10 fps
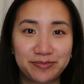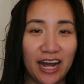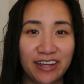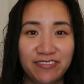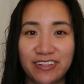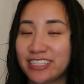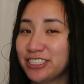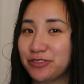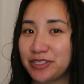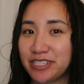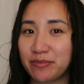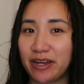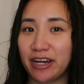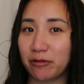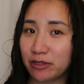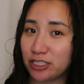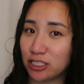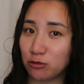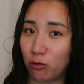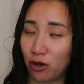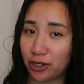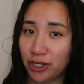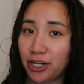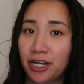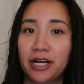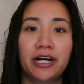I finished rinsing my hair with just water.